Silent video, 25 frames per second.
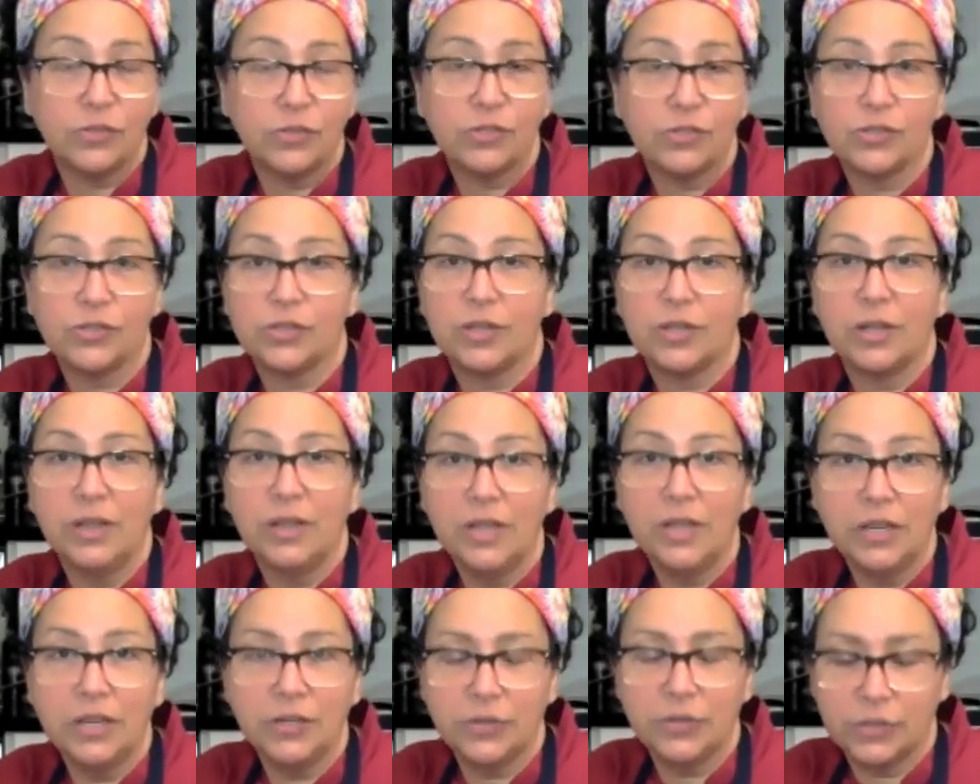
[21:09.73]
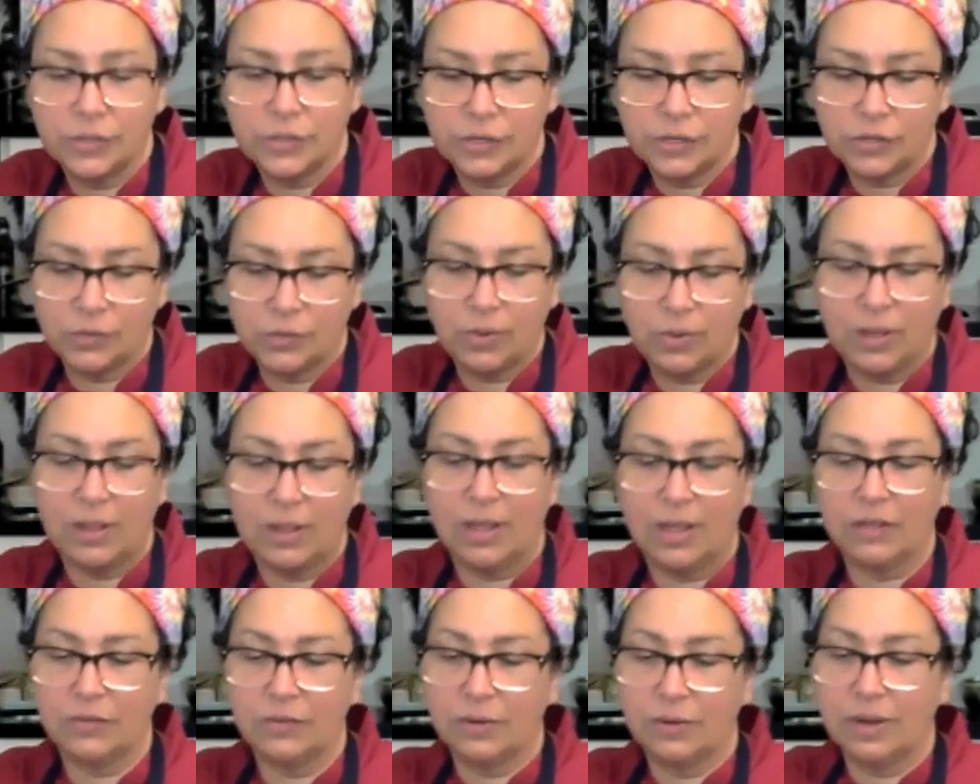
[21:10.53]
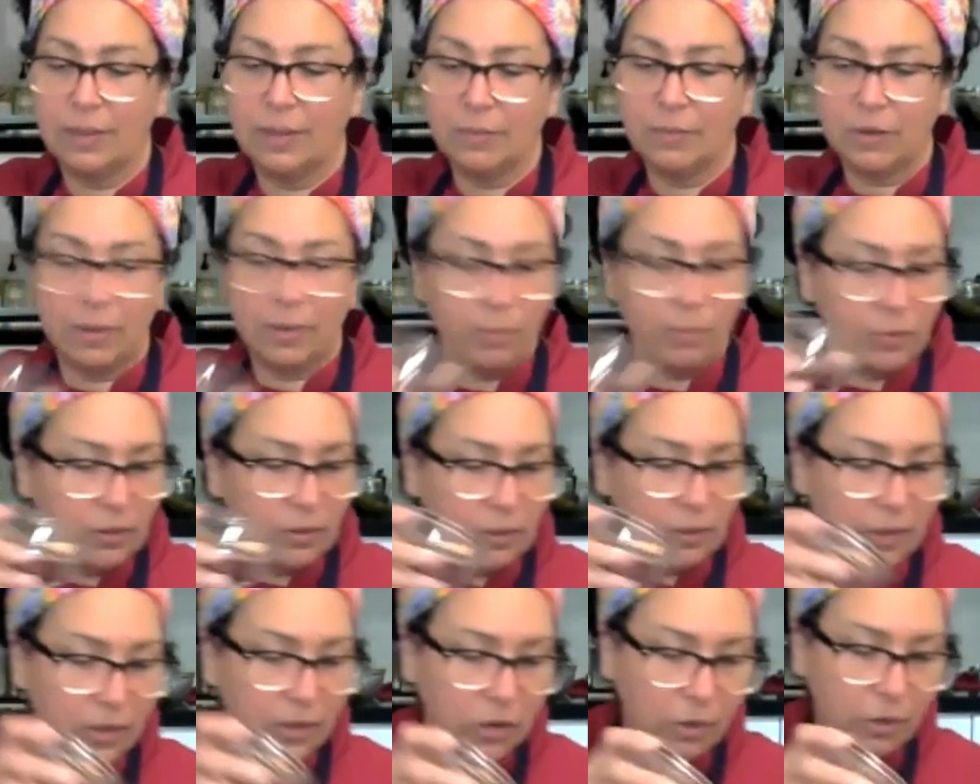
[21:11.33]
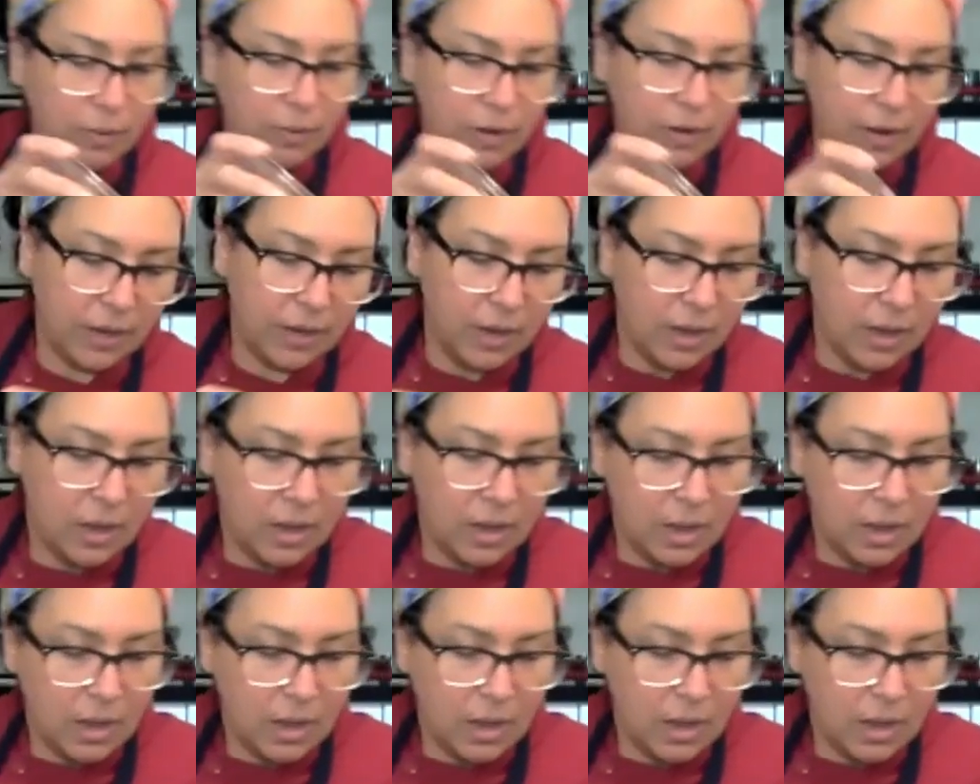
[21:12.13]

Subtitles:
which is delicious as well. Actually, I'm gonna put a little bit